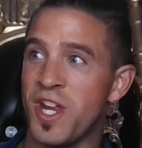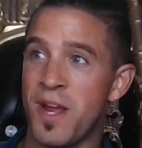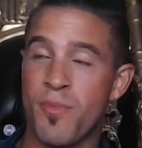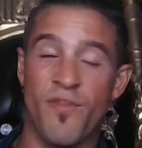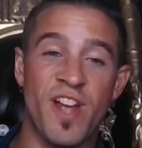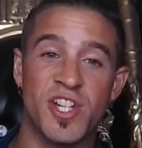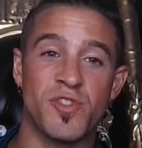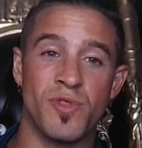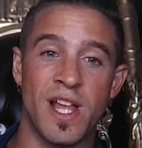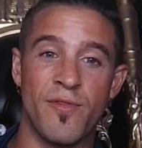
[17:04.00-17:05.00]
it at a
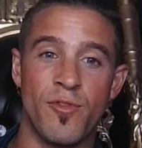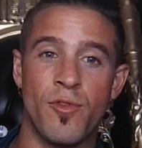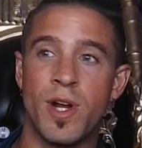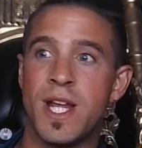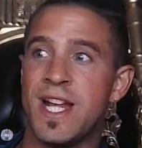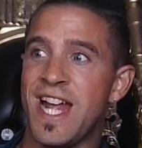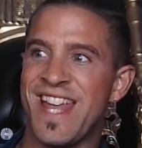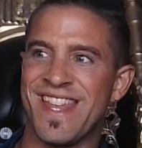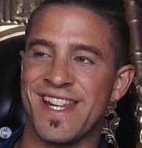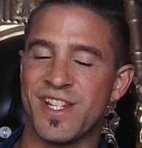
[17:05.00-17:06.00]
professional level
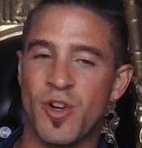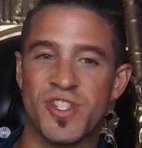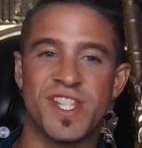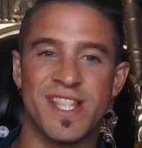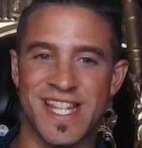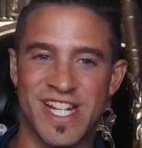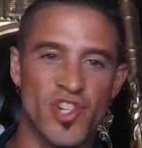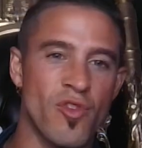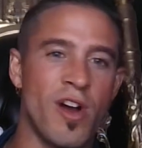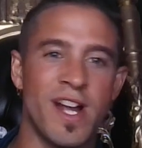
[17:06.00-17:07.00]
and that is constantly
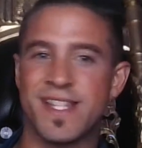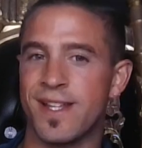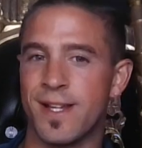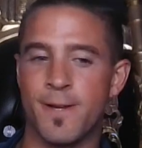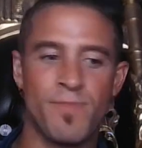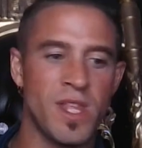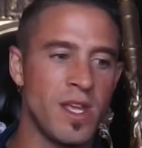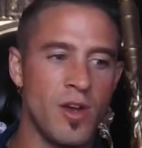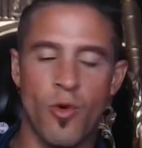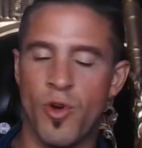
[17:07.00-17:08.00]
trying to
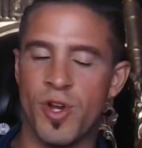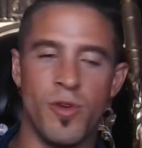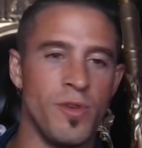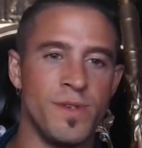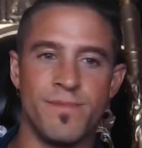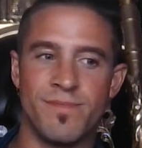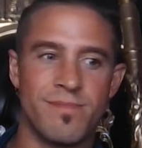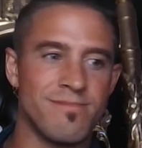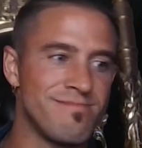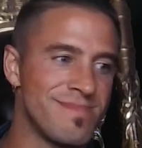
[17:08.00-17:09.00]
oil and
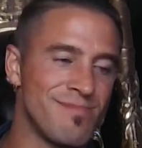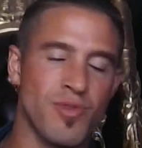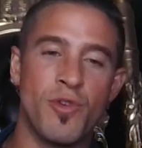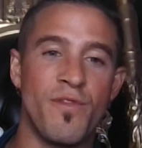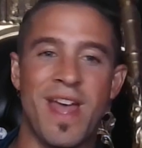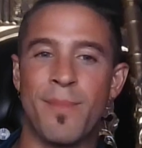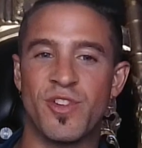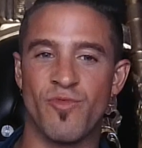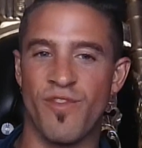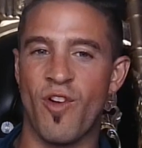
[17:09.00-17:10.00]
improve that,
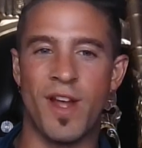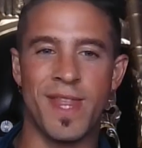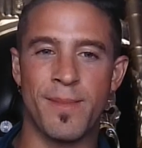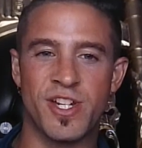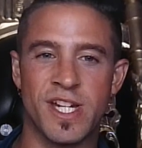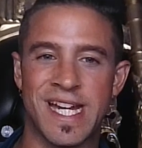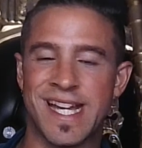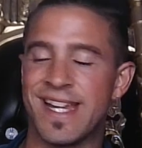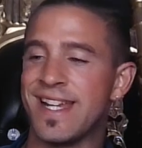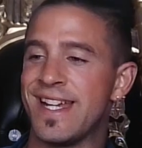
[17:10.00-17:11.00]
refine that machine,